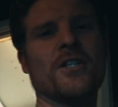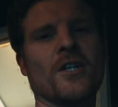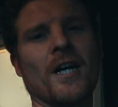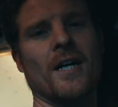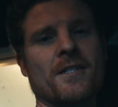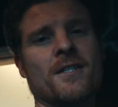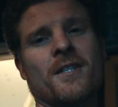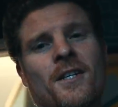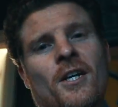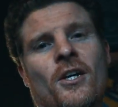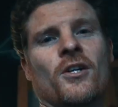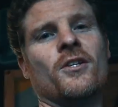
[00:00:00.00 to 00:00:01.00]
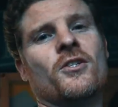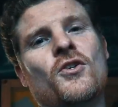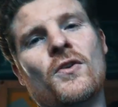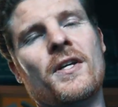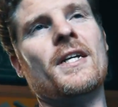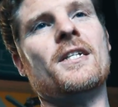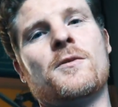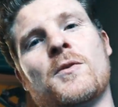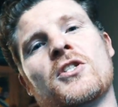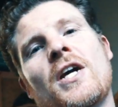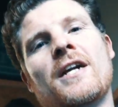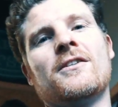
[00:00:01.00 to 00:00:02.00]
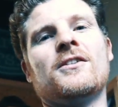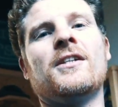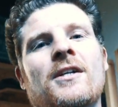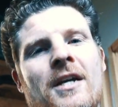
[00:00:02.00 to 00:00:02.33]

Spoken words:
you guys tuning in to my channel,